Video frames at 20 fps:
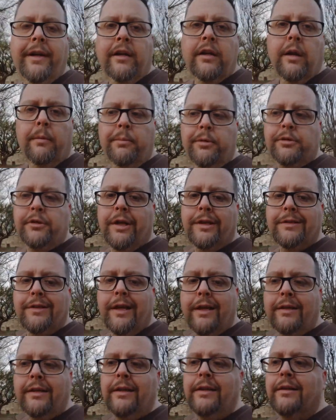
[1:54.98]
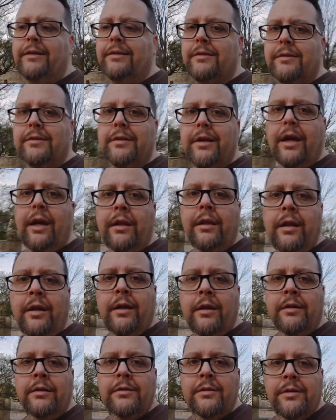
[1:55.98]
take a couple shots like this and
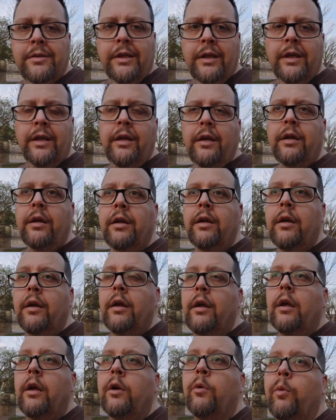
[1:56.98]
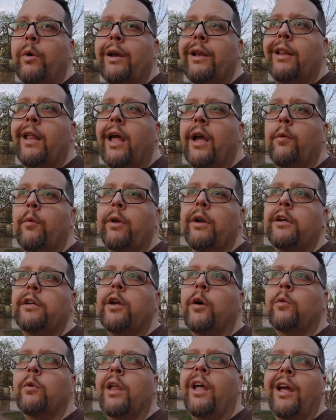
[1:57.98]
then see what I like, what I
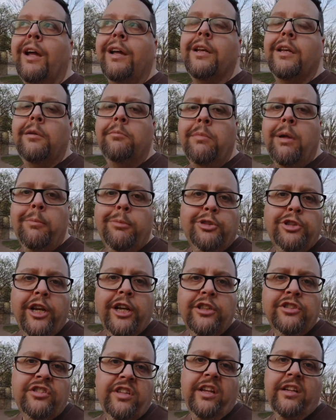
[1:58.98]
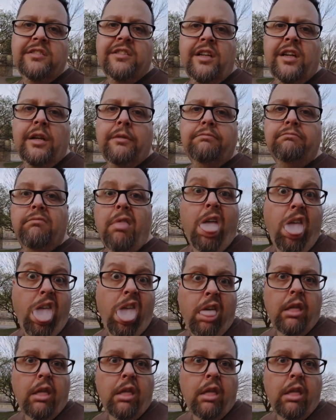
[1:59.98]
don't like, and then maybe change things up a bit.